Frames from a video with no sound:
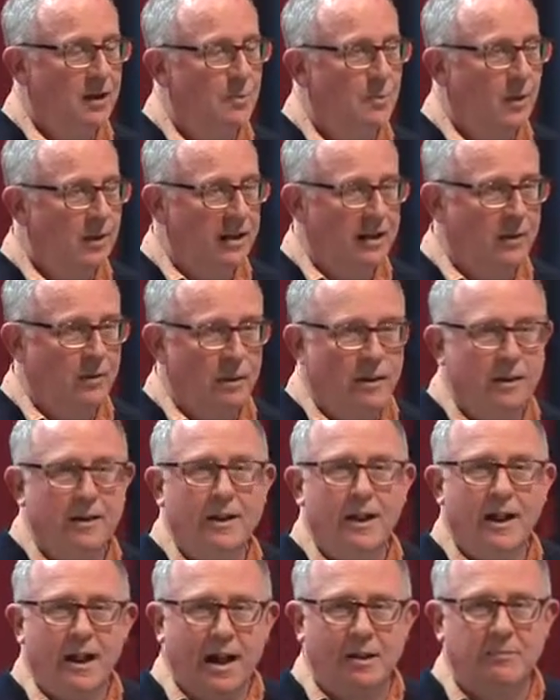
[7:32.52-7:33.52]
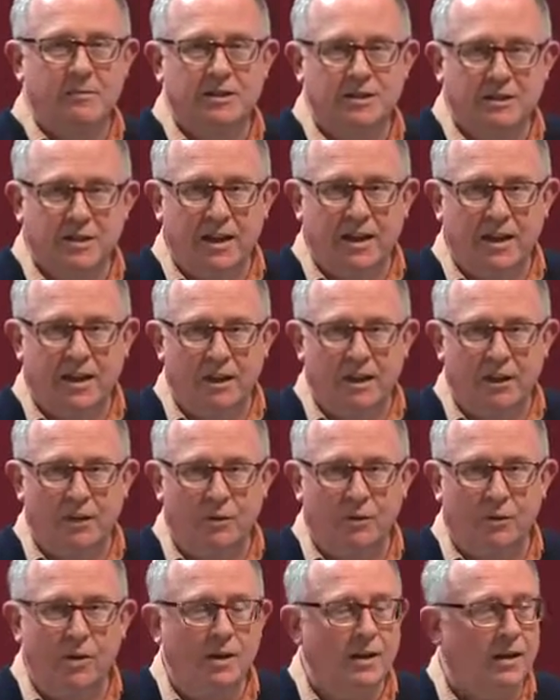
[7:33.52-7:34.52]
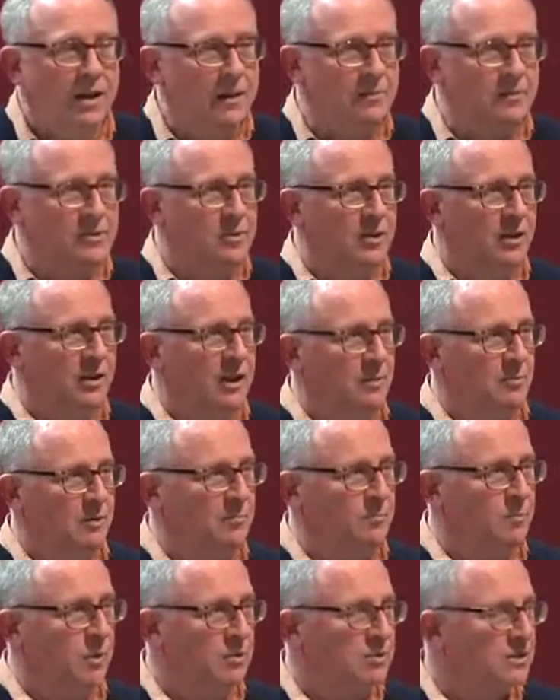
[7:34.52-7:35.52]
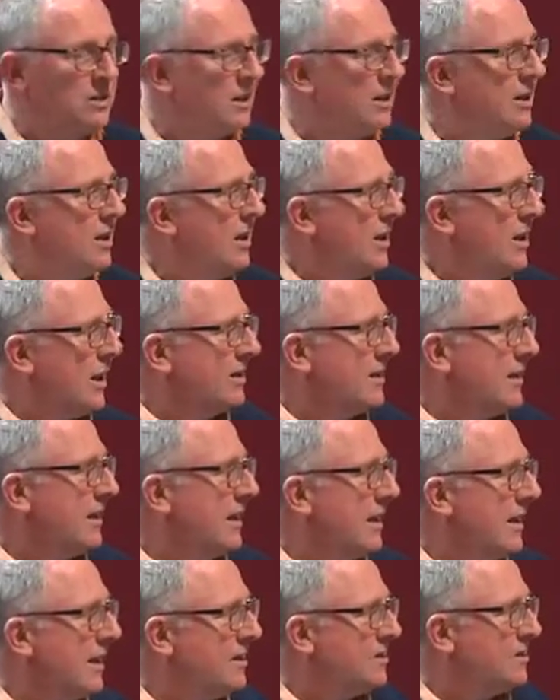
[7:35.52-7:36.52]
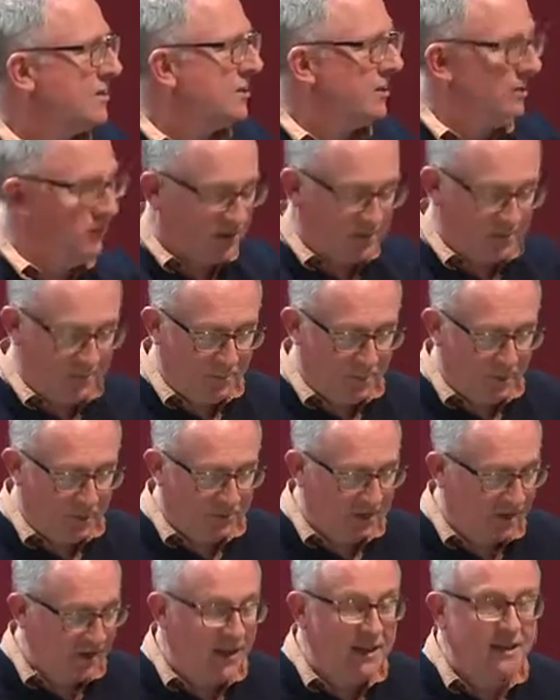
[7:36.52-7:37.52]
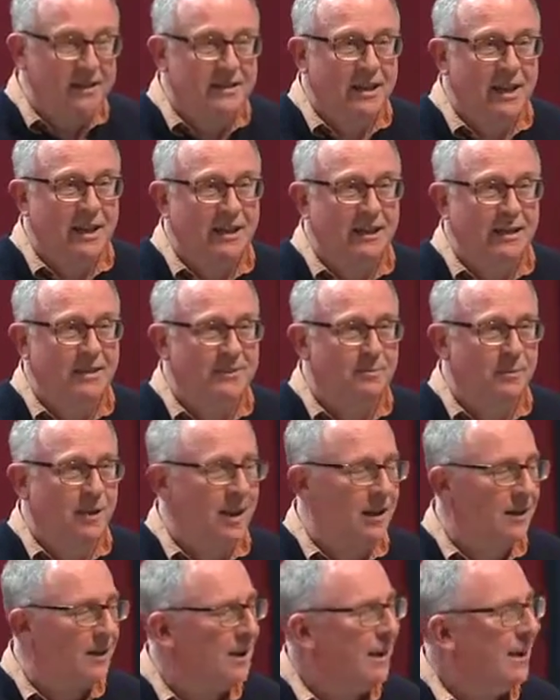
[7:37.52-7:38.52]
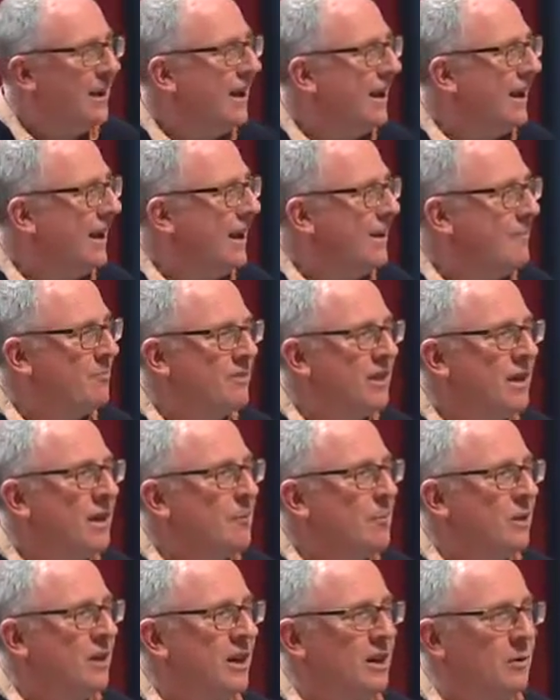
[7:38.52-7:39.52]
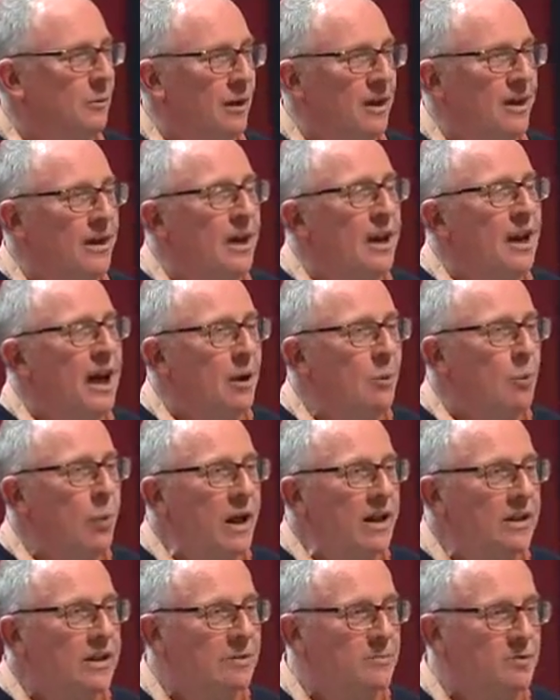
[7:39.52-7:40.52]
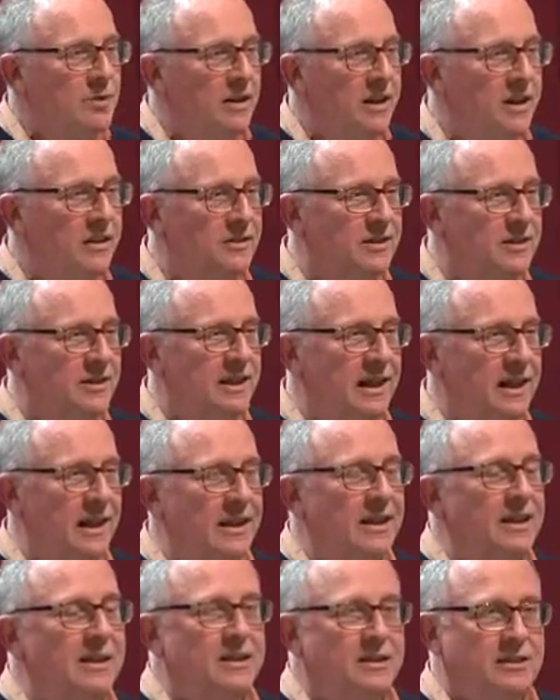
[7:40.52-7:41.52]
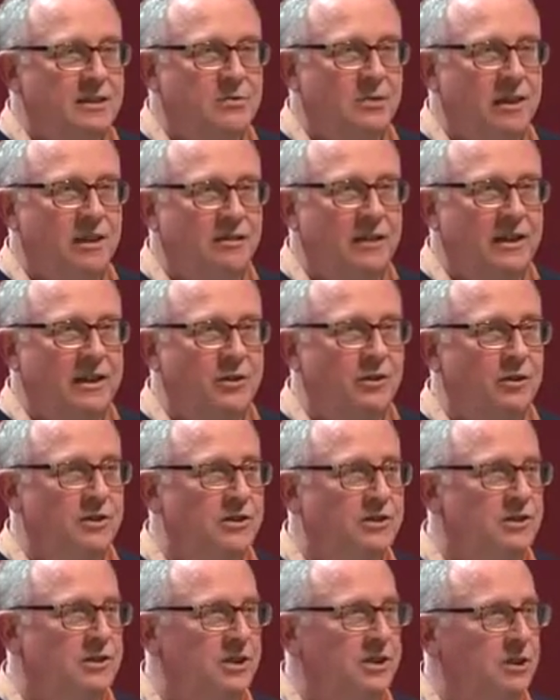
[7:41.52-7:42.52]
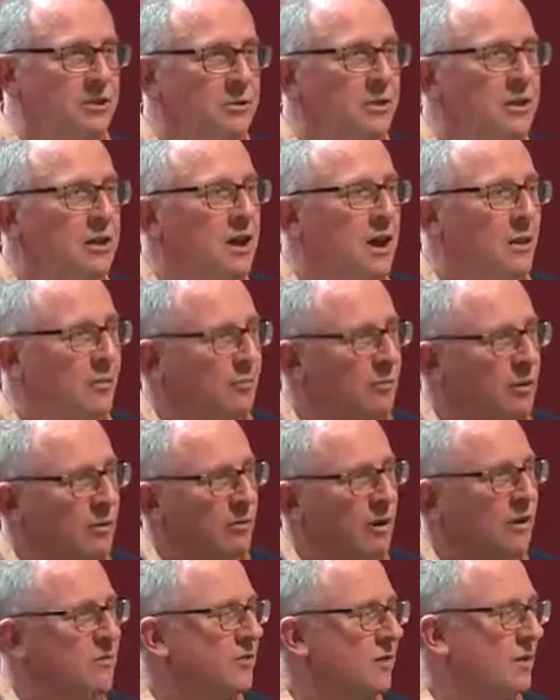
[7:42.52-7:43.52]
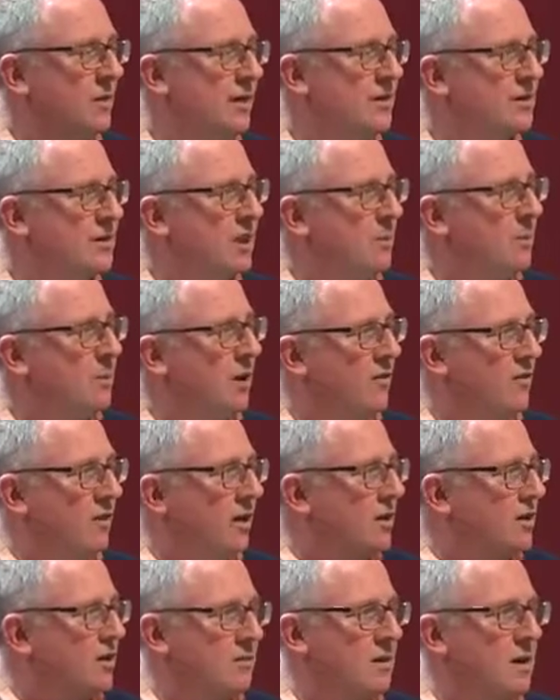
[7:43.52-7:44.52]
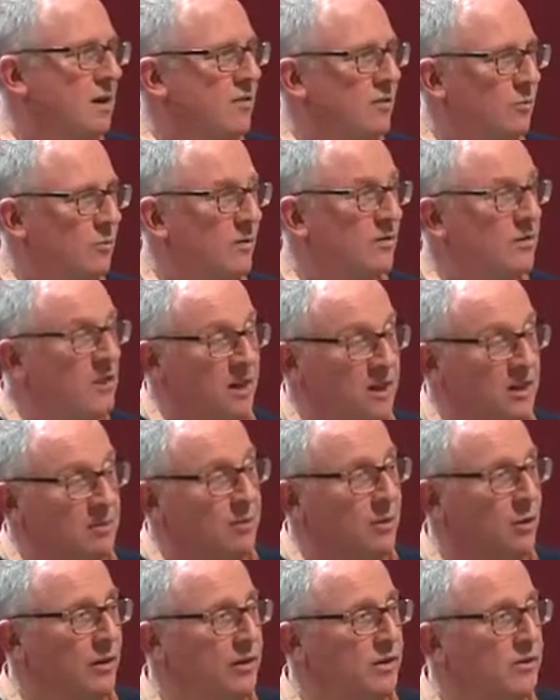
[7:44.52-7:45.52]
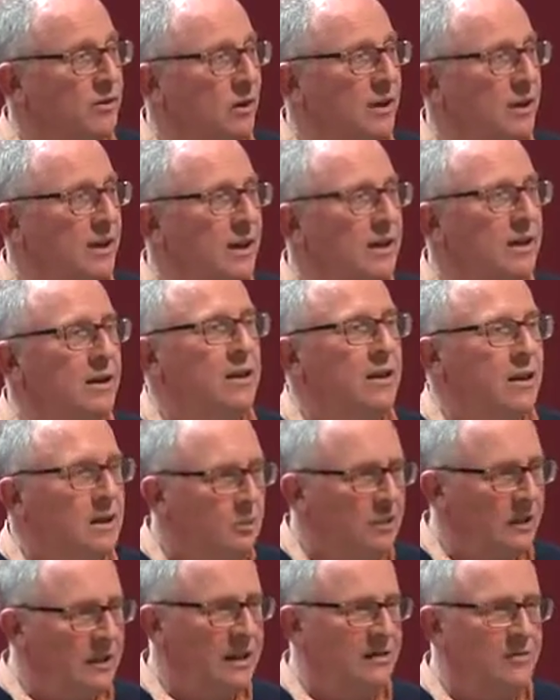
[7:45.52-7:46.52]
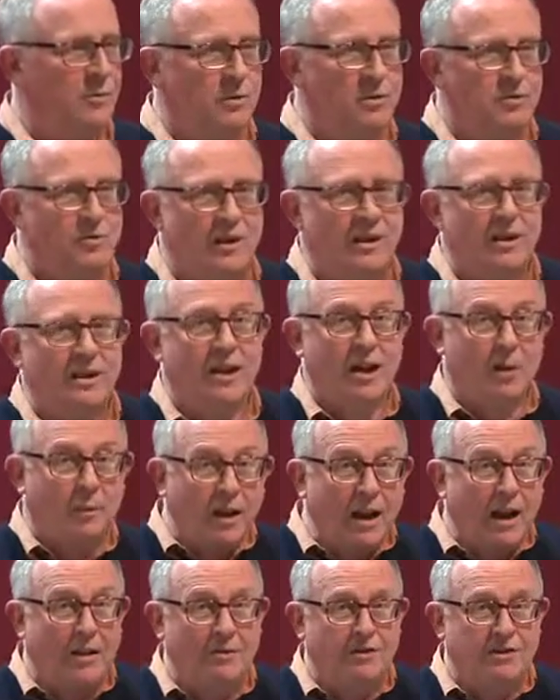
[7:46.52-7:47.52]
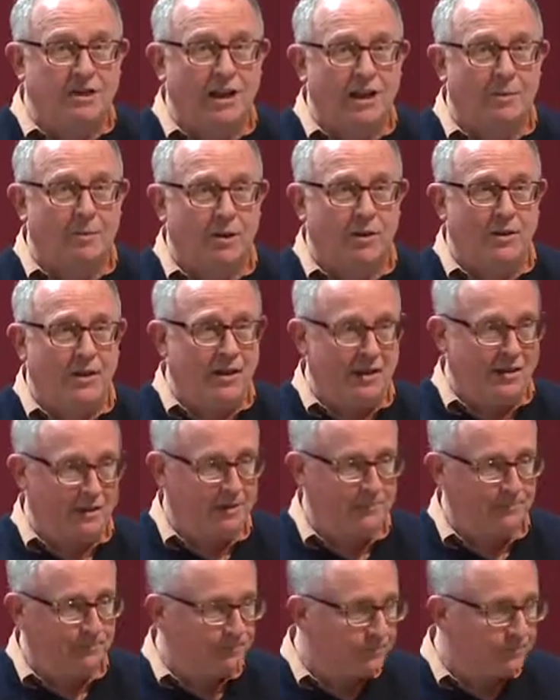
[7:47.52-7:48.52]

But anyway, I'm just saying hello. I'm just doing a little bit of boasting. I think Helen's going to do some boasting in a second as well. But anyway, I welcome you here today. It's really, really good to see you. And we'll be around for the next couple of hours, or after we've done the boring talking, we'll give you a drink and we'll have a chat about things.